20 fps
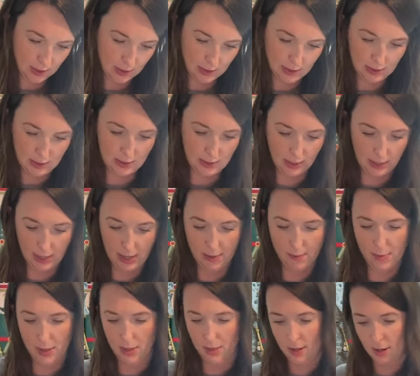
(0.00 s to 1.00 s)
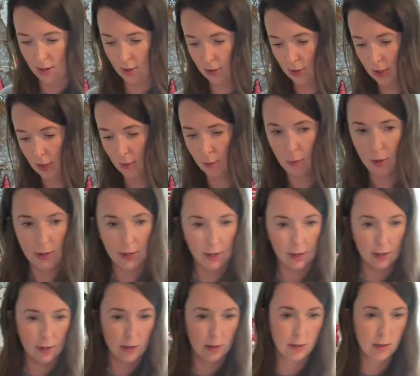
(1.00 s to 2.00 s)
Stick him in there
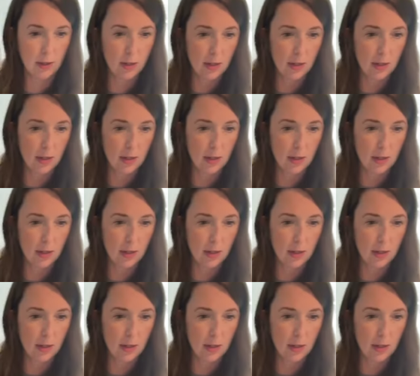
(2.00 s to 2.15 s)
somewhere.